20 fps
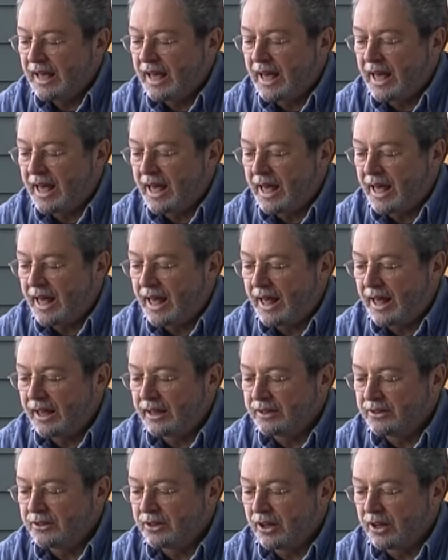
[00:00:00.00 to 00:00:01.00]

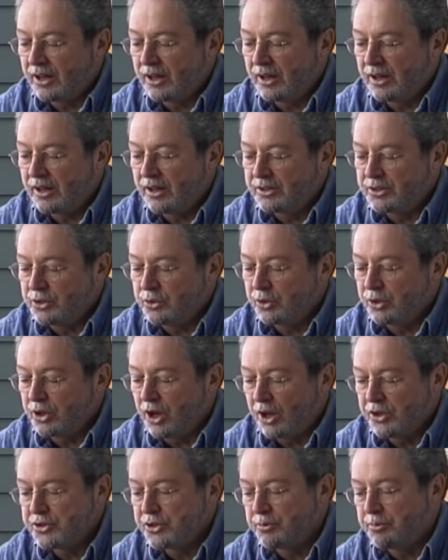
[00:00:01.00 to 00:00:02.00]
and uh, you
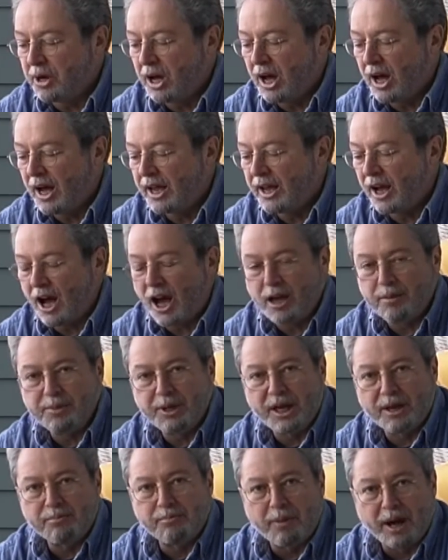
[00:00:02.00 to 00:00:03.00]
can also buy
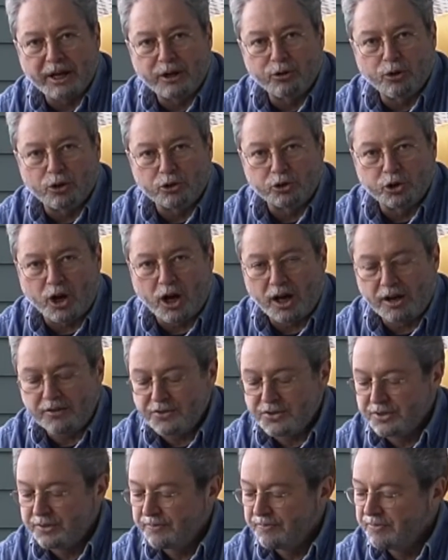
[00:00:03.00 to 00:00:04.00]
IBM micro
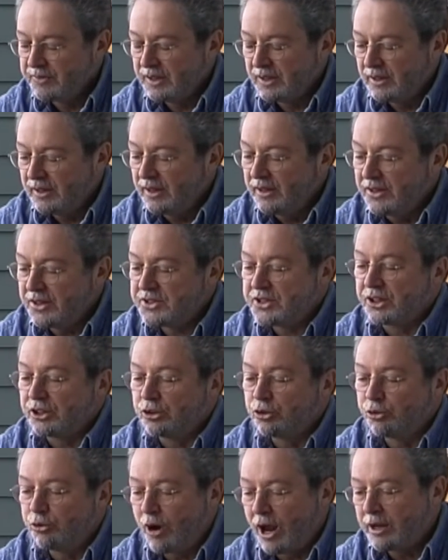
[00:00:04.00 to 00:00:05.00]
drives. This
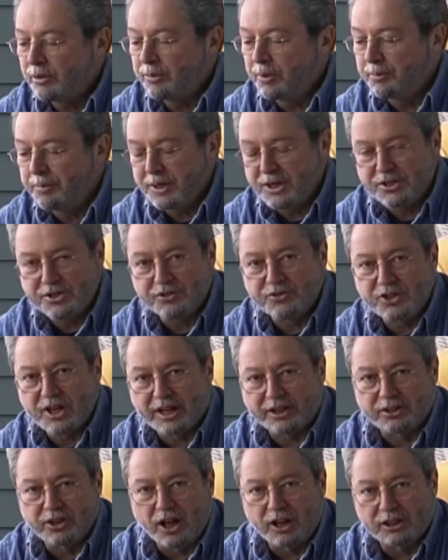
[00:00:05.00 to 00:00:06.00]
incredible piece of
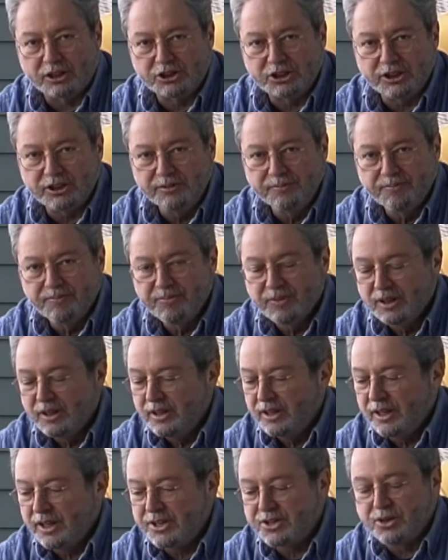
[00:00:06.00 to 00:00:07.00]
technology
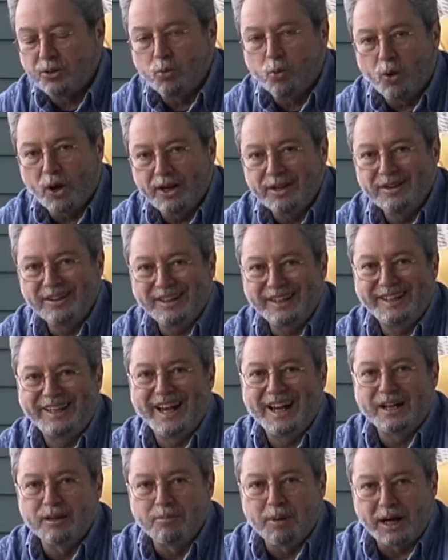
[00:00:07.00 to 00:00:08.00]
is a one
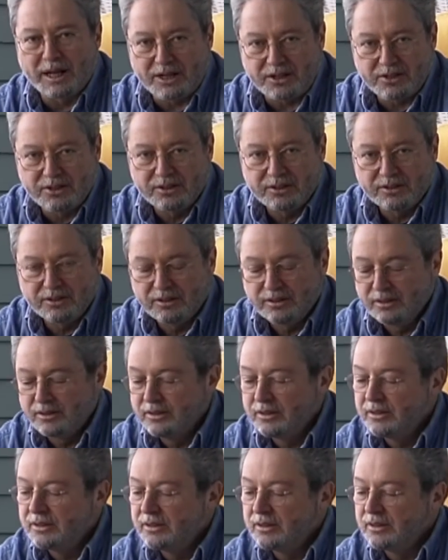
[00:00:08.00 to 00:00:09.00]
gigabyte
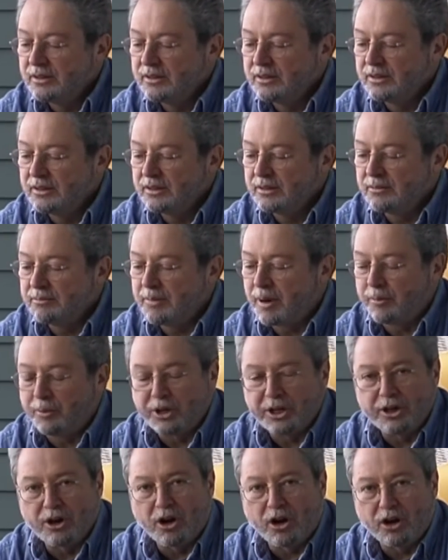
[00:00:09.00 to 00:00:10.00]

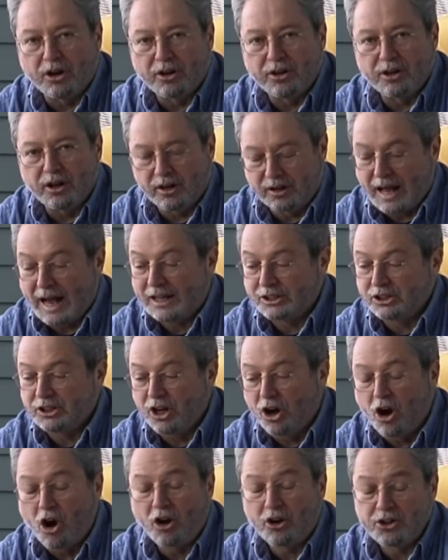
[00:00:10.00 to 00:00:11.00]
memory card, uh,
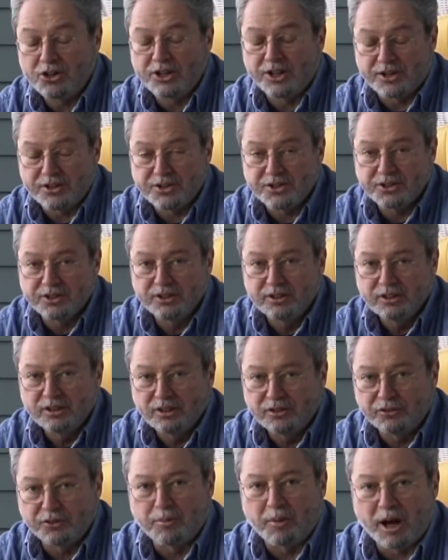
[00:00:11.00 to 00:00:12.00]
actually hard disk
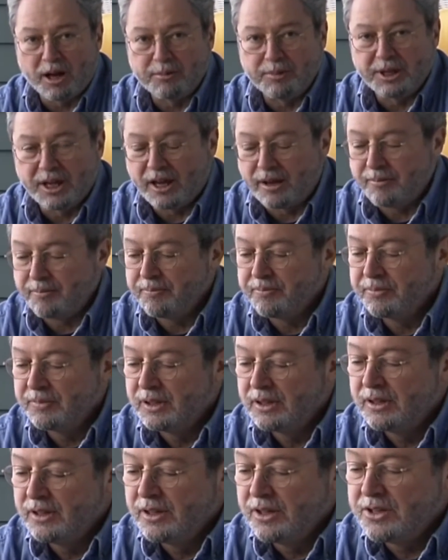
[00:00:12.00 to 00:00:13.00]
from IBM.
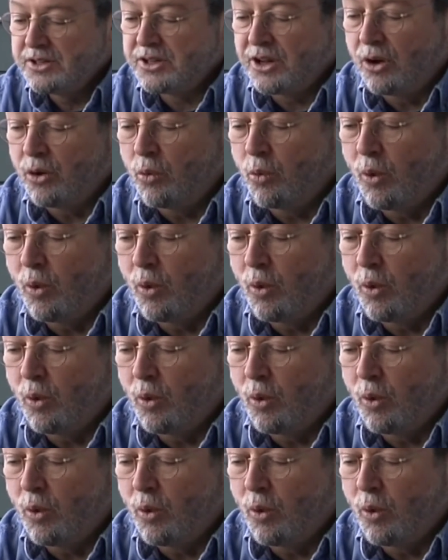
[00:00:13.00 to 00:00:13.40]
So